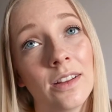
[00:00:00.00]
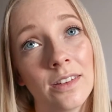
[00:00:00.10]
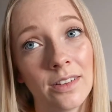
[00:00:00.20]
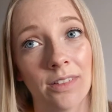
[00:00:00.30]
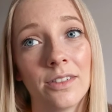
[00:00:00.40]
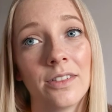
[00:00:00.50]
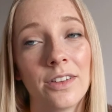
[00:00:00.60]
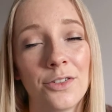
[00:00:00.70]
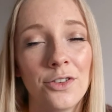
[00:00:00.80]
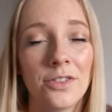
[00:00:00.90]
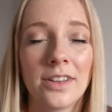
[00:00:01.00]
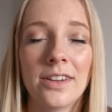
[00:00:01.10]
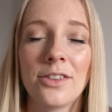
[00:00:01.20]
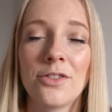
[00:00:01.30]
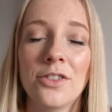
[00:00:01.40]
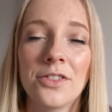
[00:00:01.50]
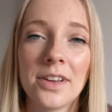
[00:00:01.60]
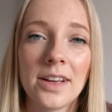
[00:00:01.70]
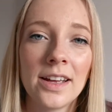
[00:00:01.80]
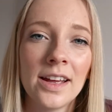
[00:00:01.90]
so not this Tuesday, next
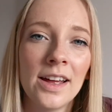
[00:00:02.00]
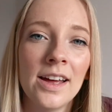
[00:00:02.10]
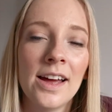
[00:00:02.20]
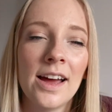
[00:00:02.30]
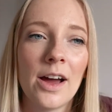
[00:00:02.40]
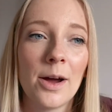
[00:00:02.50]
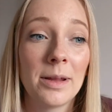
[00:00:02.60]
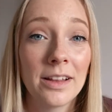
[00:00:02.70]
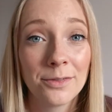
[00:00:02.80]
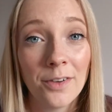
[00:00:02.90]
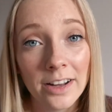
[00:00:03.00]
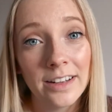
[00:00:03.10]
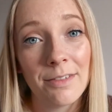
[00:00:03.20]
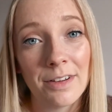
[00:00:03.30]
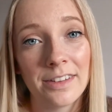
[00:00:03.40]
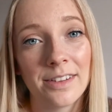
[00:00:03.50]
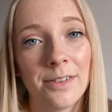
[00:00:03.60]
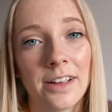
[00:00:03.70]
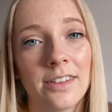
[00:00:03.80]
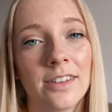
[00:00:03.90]
Tuesday, and that's finally face to
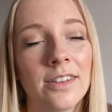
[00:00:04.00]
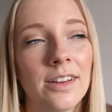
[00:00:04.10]
face.